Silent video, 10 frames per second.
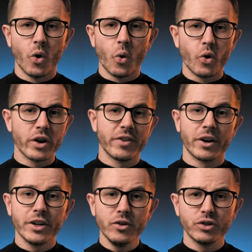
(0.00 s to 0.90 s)
or if you're
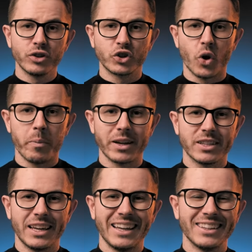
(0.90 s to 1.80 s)
new to
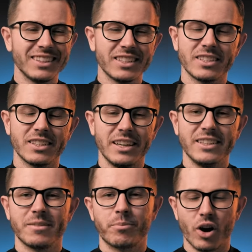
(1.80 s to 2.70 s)
nootropics, this
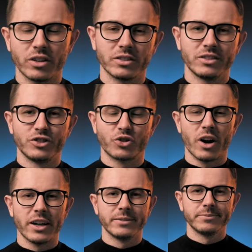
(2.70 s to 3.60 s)
is a product to
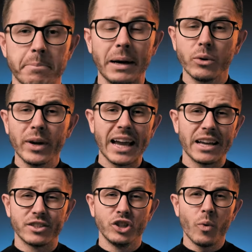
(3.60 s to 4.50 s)
try. By the way,
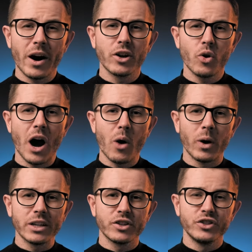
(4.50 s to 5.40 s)
guys, do you want to know how
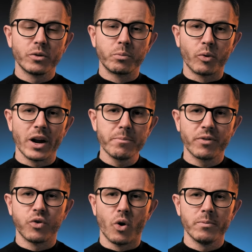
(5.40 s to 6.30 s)
well does your brain
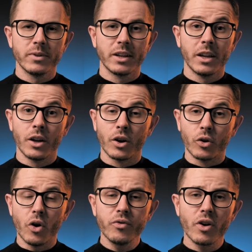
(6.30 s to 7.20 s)
perform?
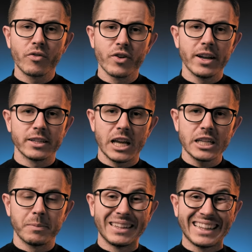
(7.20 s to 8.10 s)
Go for a free
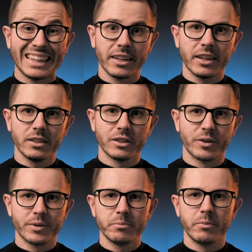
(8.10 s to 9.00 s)
assessment, link in the
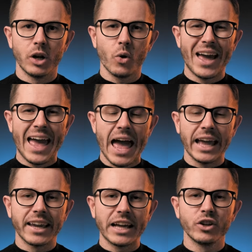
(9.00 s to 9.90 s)
description below,
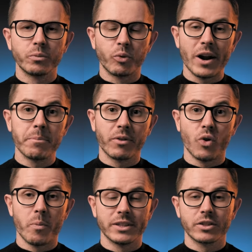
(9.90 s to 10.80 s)
and get your brain performance